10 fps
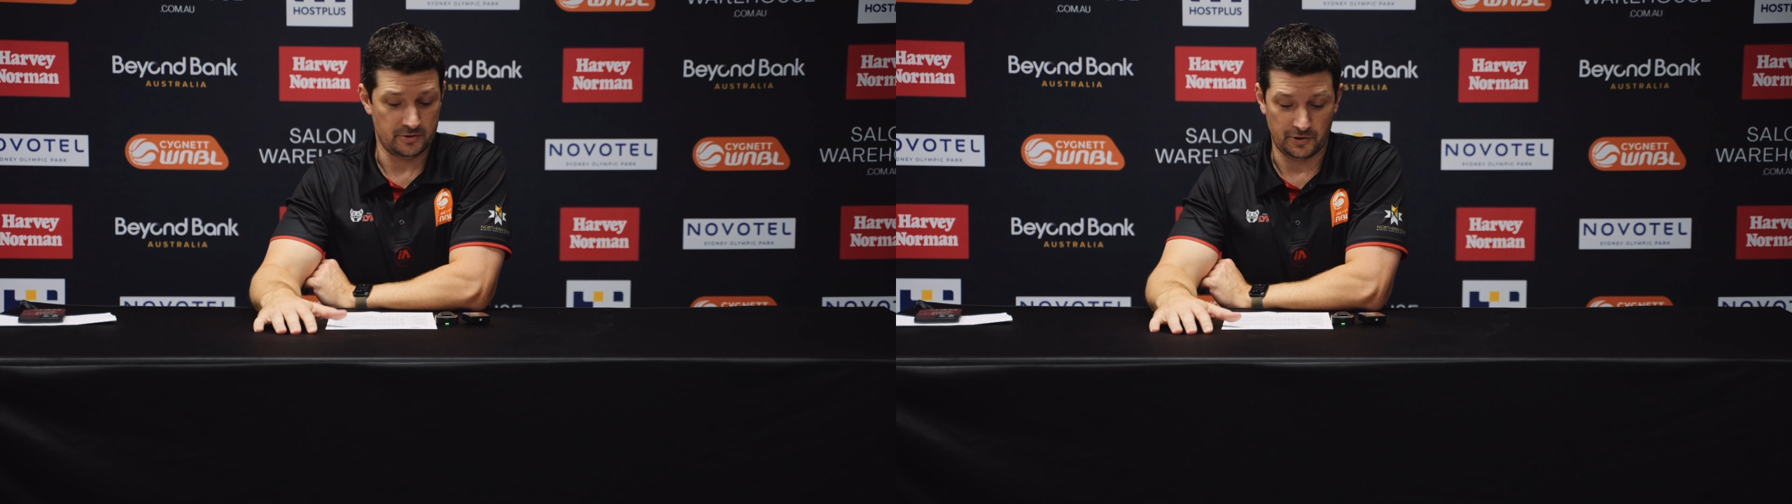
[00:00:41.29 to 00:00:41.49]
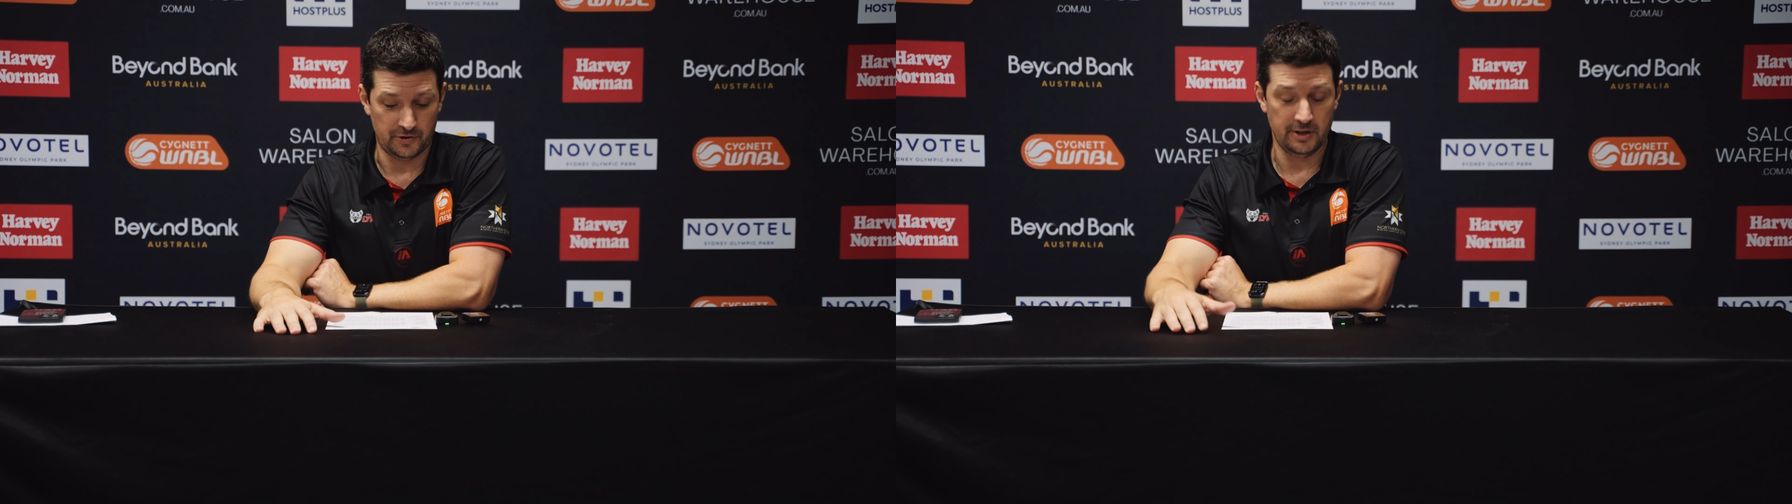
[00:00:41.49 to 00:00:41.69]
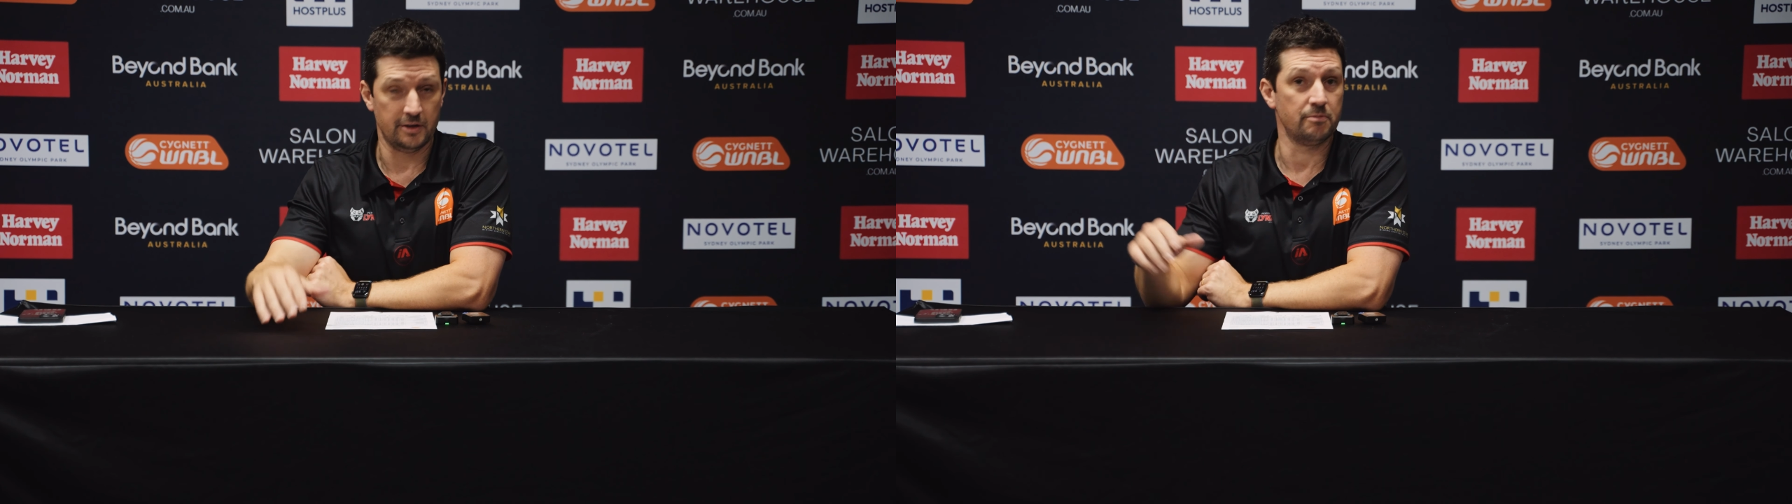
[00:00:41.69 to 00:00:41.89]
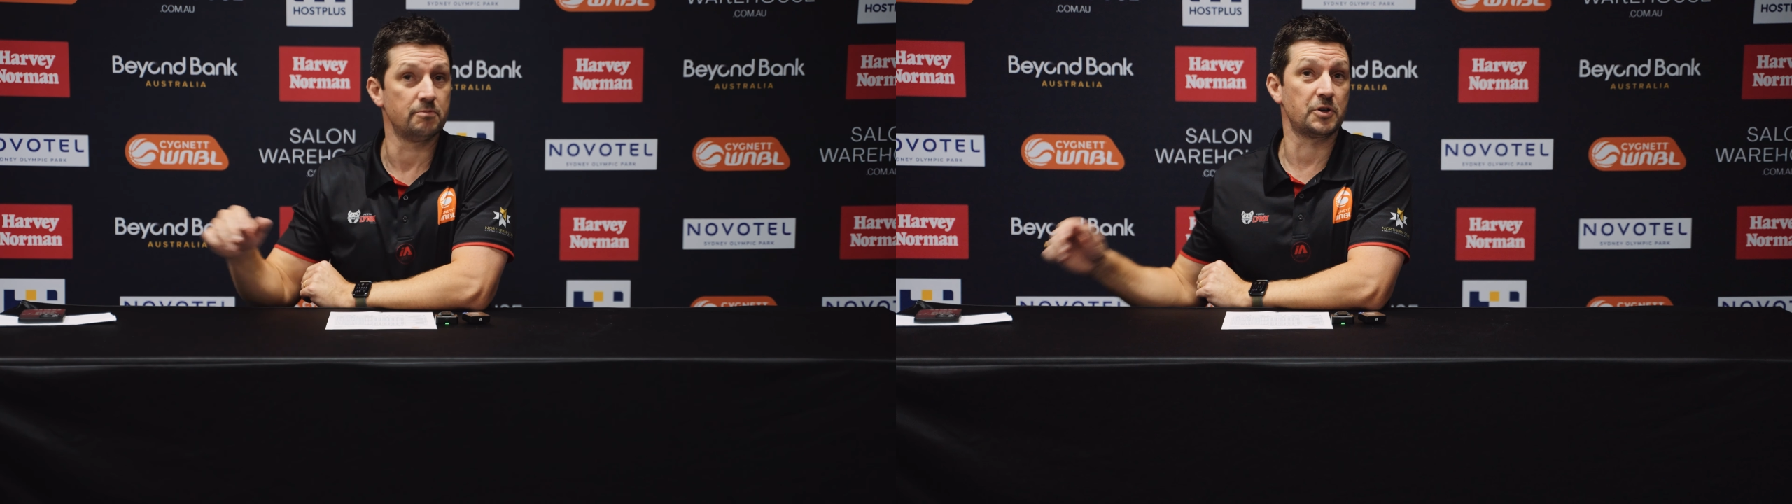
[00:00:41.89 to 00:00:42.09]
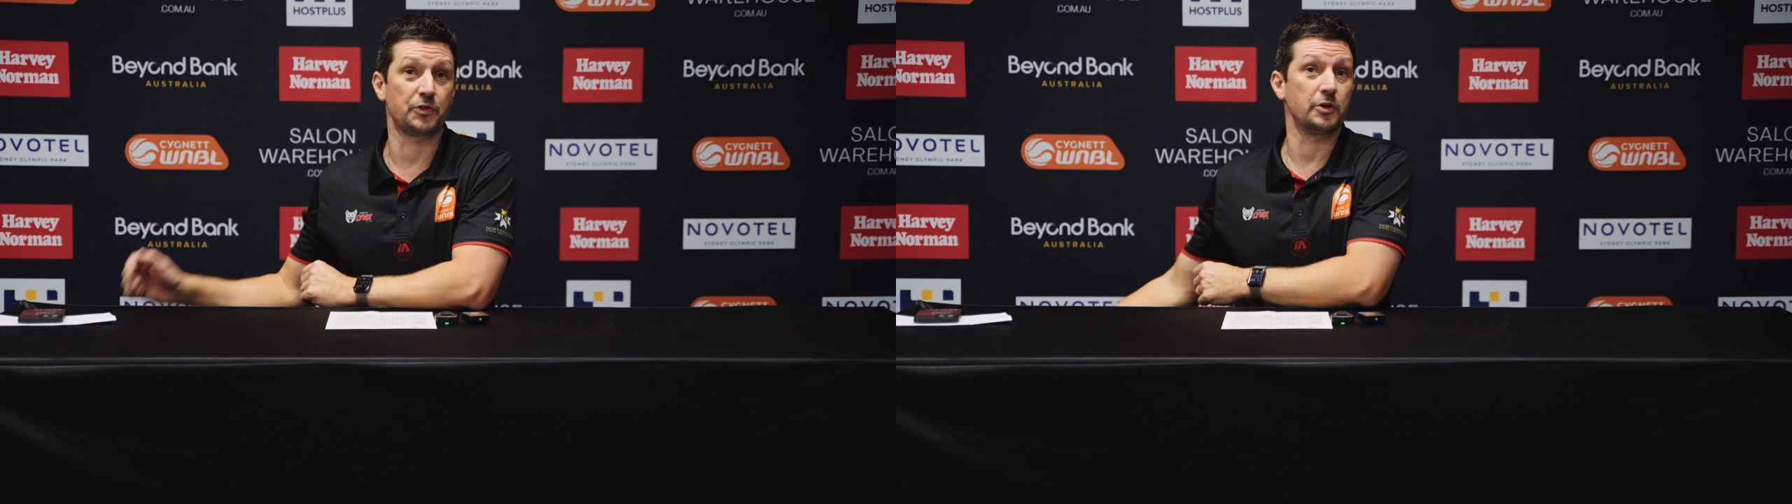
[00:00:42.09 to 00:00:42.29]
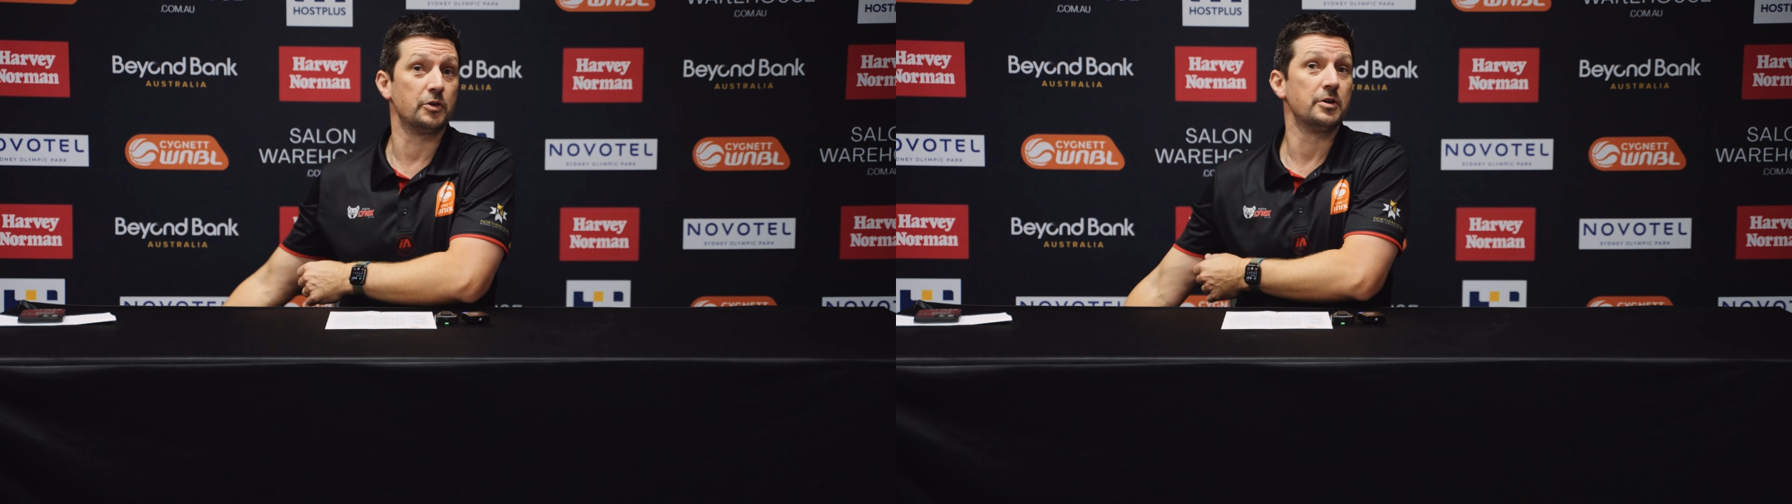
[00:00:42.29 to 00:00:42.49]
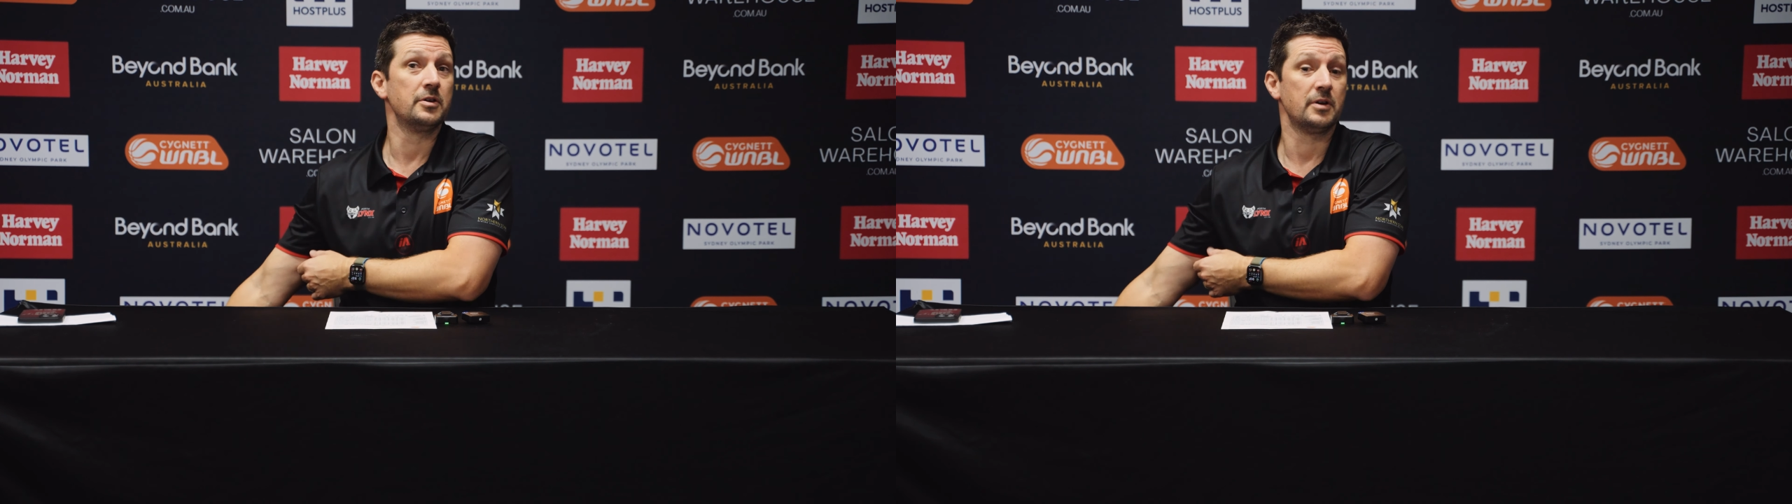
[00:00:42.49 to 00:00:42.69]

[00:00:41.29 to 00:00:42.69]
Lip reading: just Sydney, just so good.